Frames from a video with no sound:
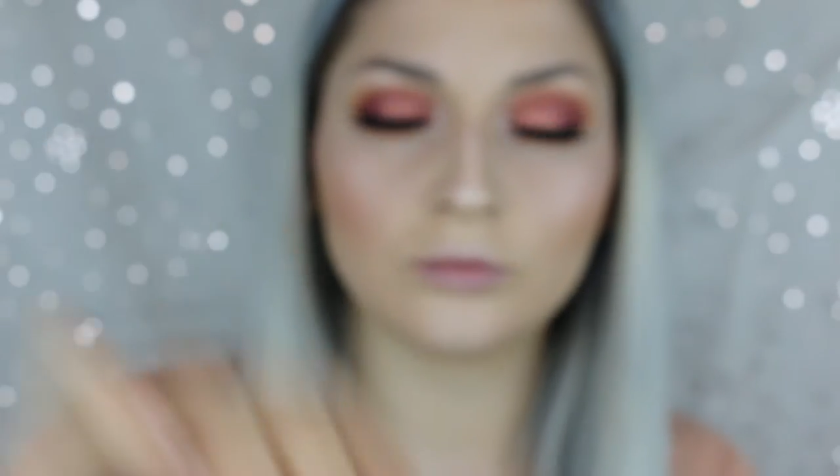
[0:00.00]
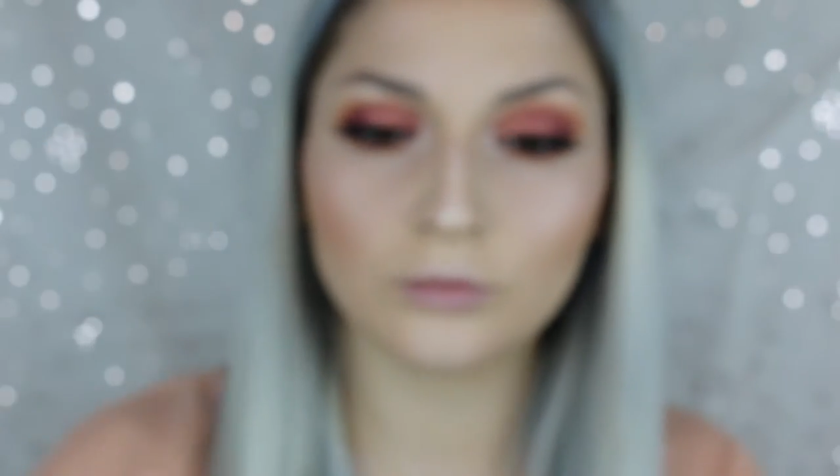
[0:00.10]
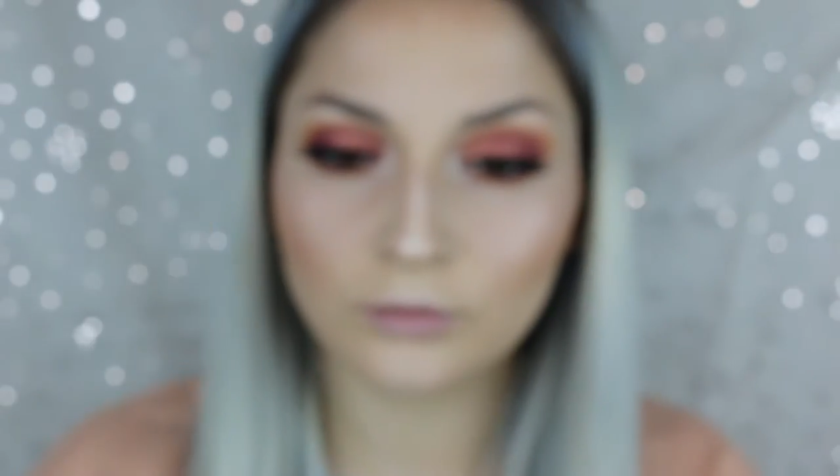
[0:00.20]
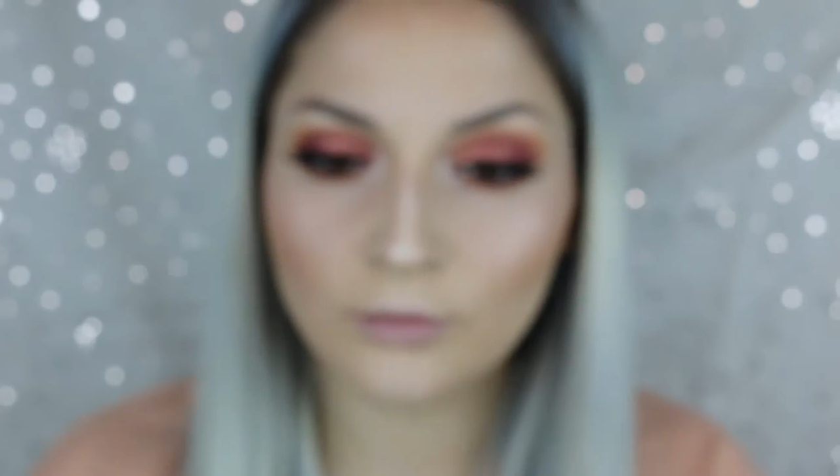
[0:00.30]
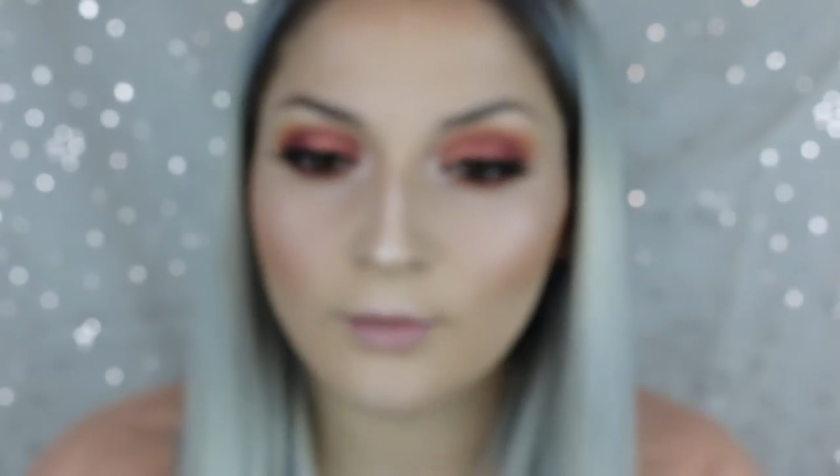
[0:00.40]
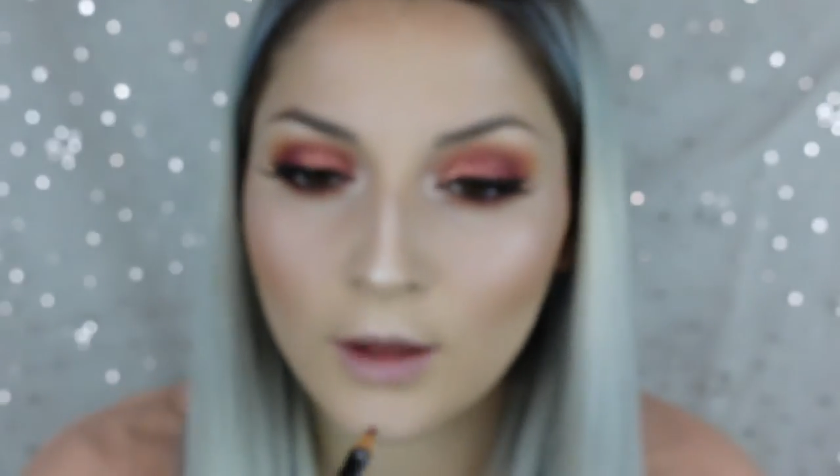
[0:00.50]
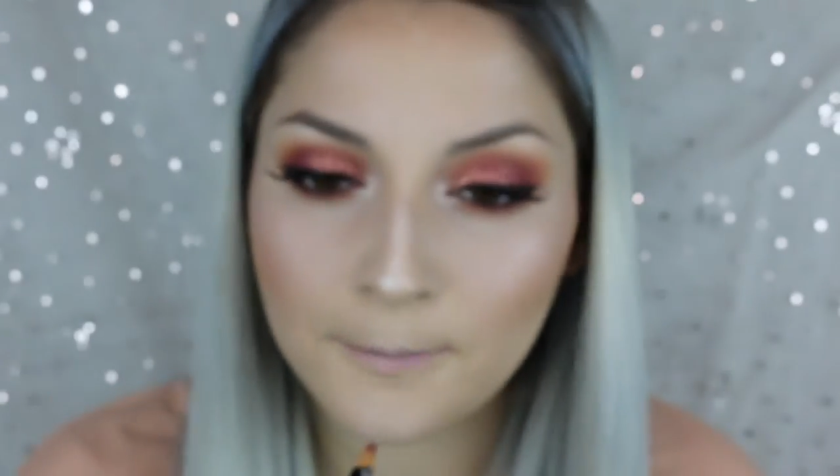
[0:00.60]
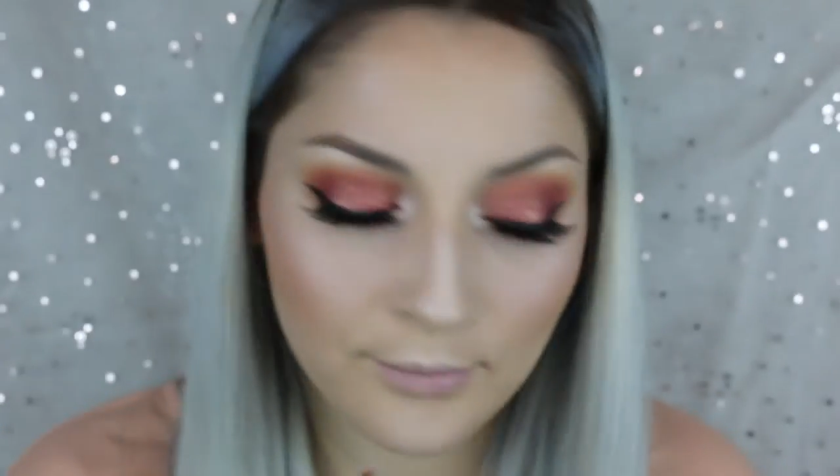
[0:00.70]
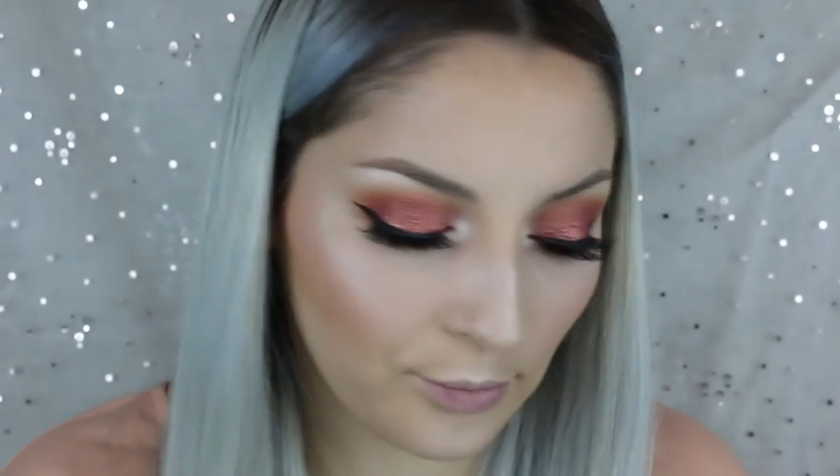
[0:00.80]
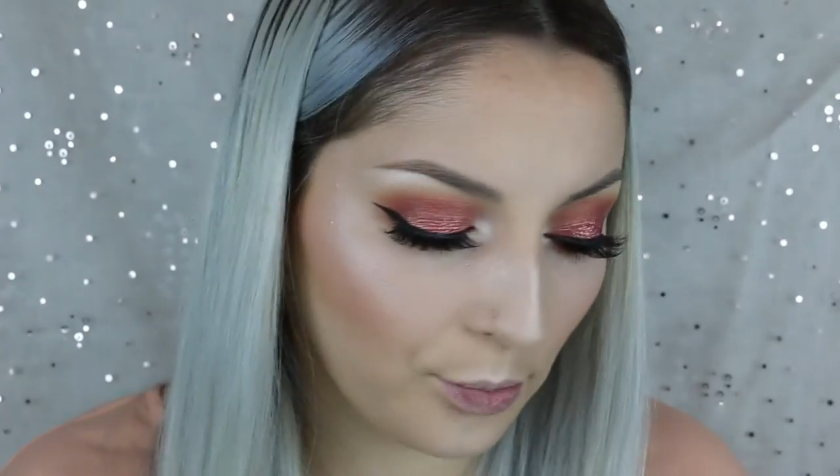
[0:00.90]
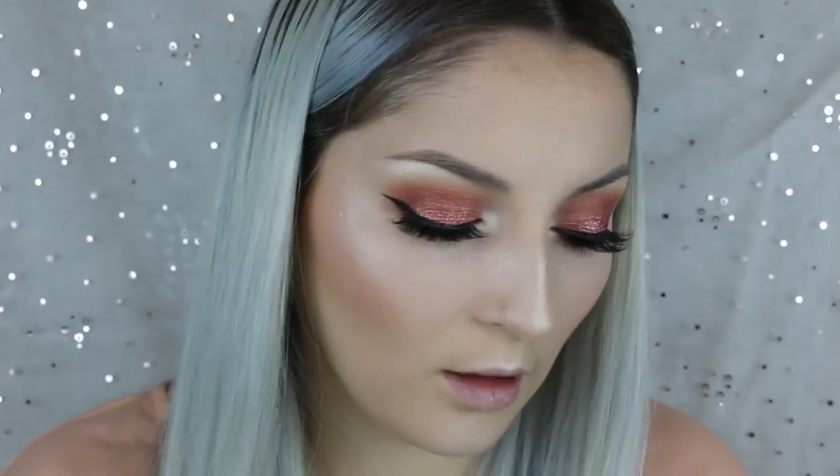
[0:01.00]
And I used the Kat Von D